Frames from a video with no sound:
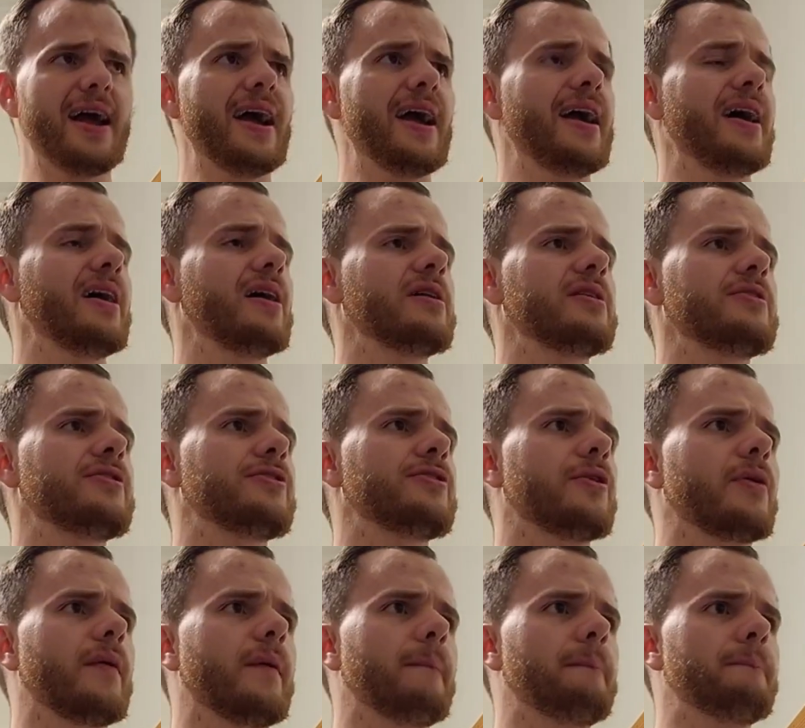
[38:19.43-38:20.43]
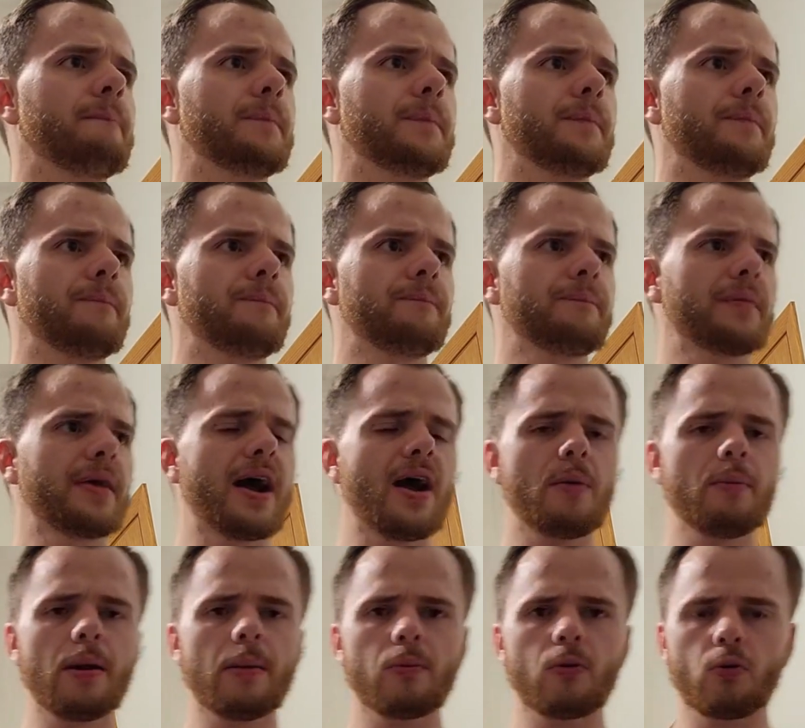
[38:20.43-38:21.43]
And I
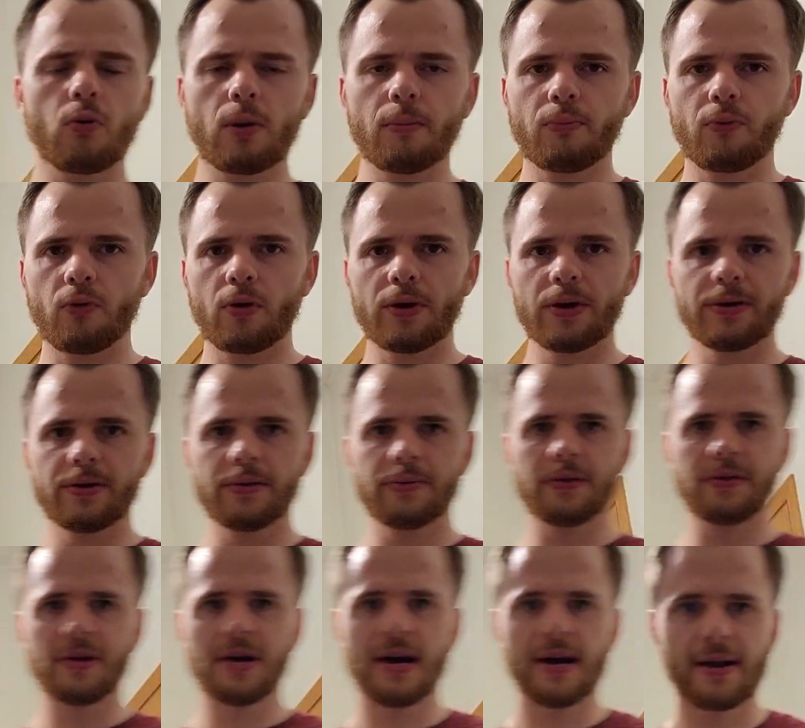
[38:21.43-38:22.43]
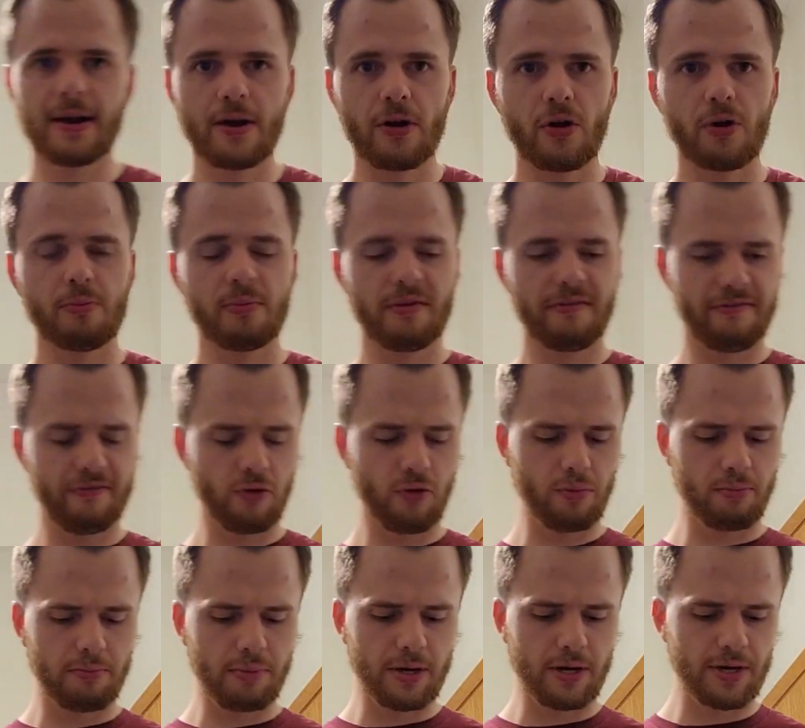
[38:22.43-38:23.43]
remember one point in the night I heard my
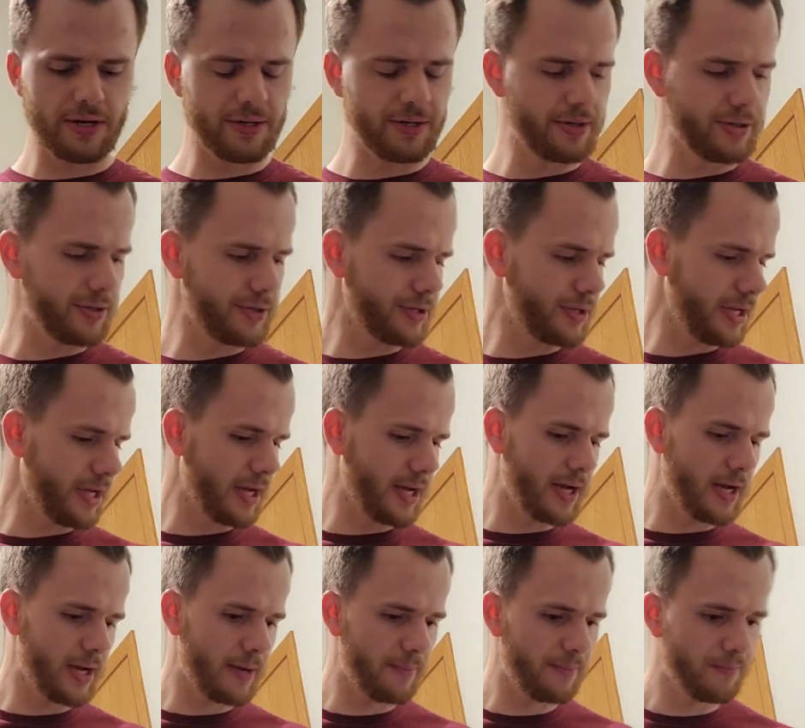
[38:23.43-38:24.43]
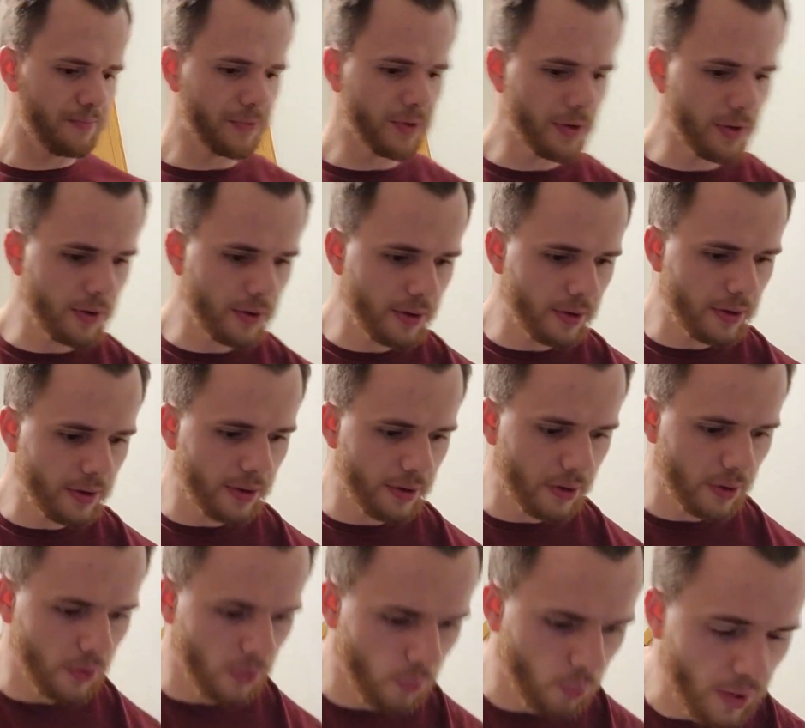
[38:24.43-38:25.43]
phone buzz. And
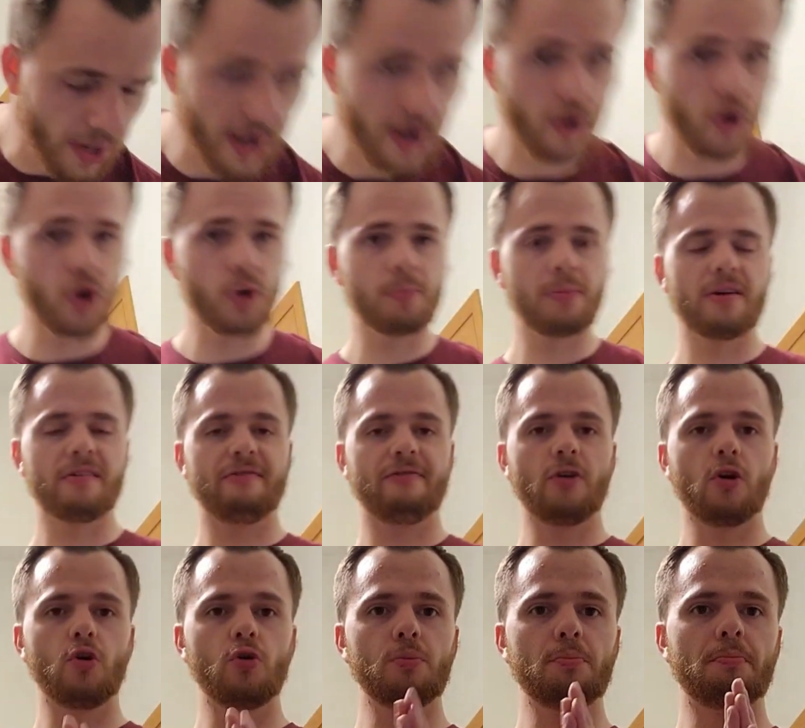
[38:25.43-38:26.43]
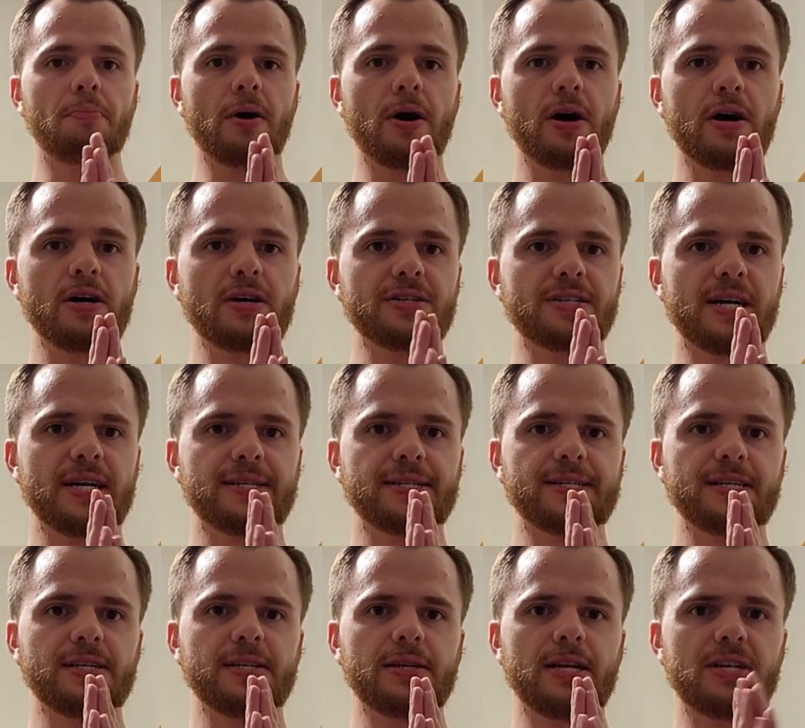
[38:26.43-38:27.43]
when I heard my phone buzz, I
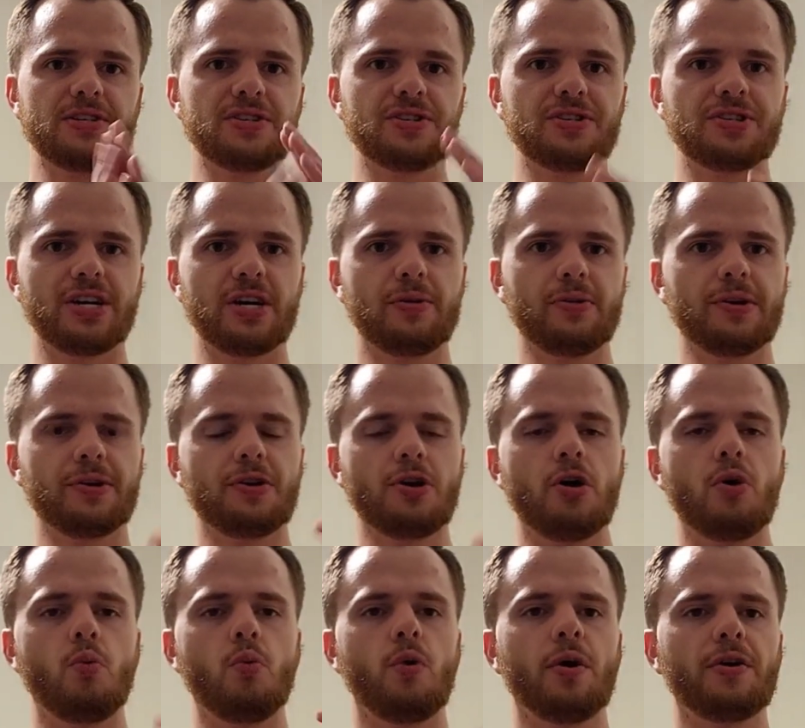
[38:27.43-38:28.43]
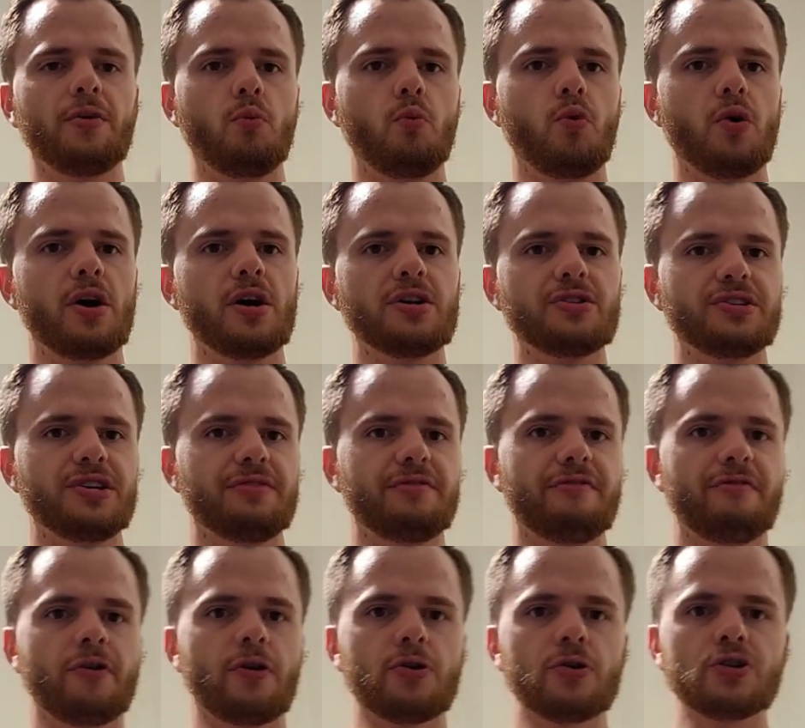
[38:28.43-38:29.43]
didn't necessarily know what it was at
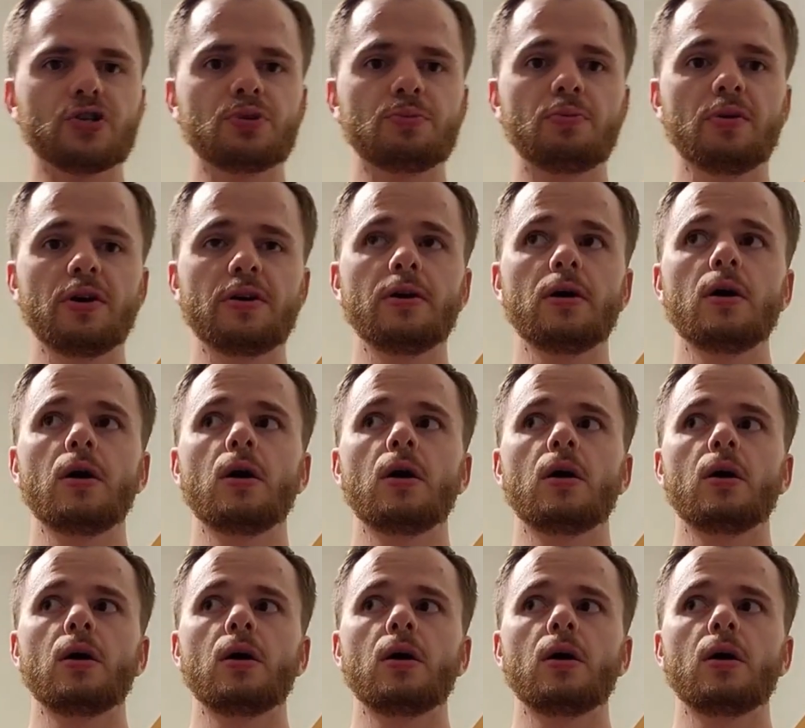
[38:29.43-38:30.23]
first, but